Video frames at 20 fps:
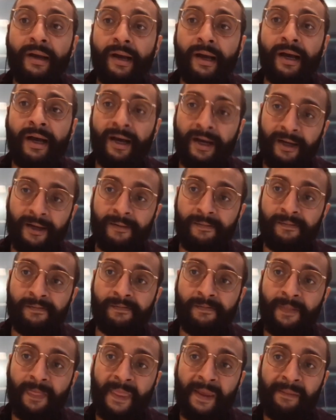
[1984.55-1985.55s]
Yeah.
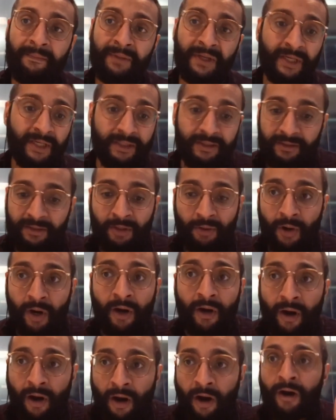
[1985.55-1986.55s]
Because
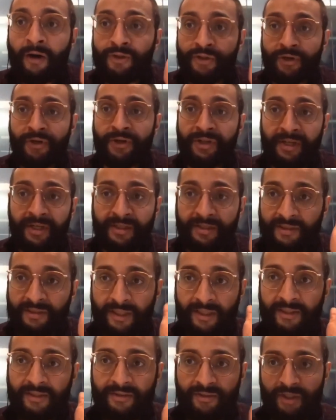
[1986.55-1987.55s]
our journey
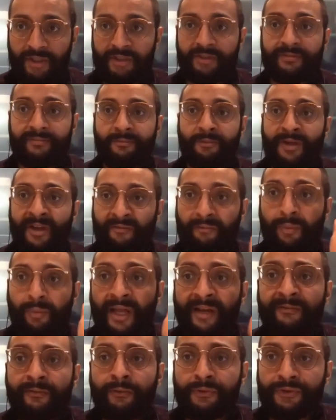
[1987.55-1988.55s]
is just, we have
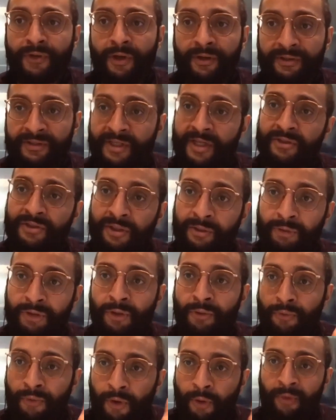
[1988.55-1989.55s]
blindfolds on essentially.
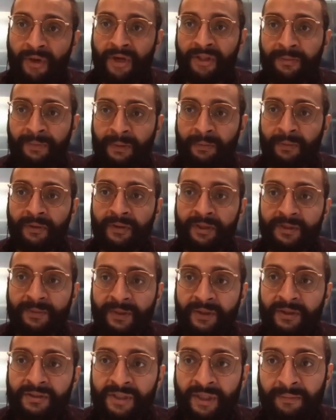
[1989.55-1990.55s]
We don't know what other people are
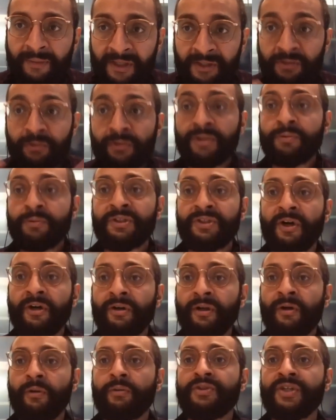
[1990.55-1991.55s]
experiencing. But as soon as we
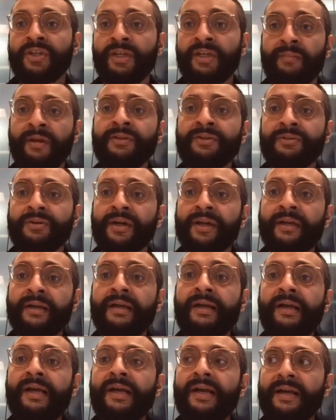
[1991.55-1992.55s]
start coaching and
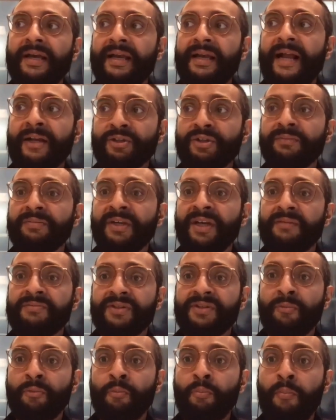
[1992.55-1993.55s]
mentoring, it actually
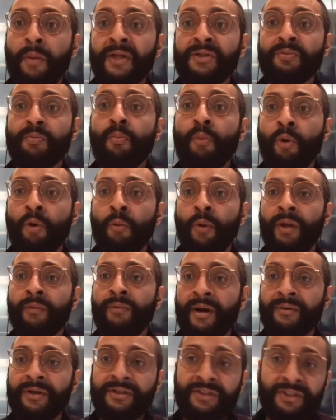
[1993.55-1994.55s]
becomes a much more
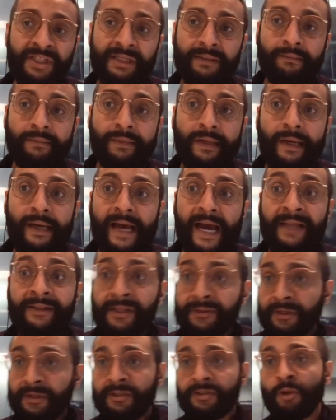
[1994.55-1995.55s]
well-rounded team.
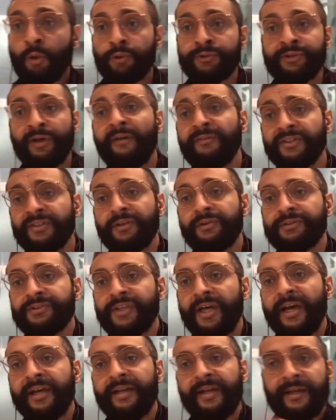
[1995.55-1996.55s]
And then there's the whole soft
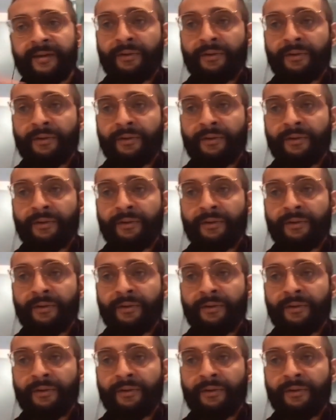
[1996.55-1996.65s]
skills side.